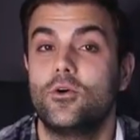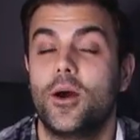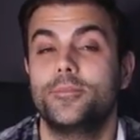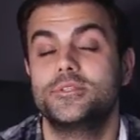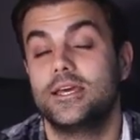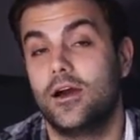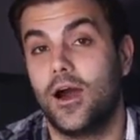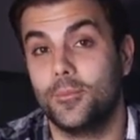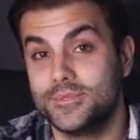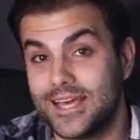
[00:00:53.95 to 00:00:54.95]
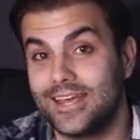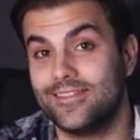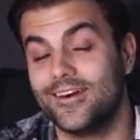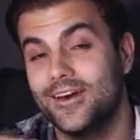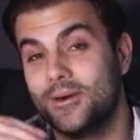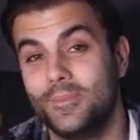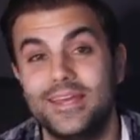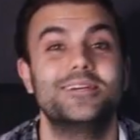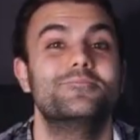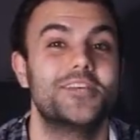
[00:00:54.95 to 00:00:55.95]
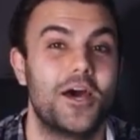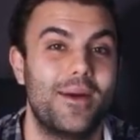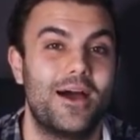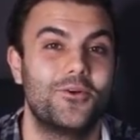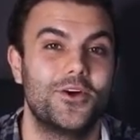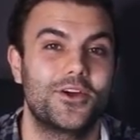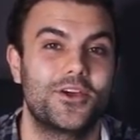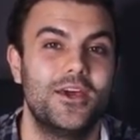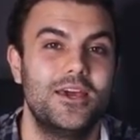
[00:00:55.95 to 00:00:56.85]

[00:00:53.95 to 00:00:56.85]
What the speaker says: update the medium-term outlook,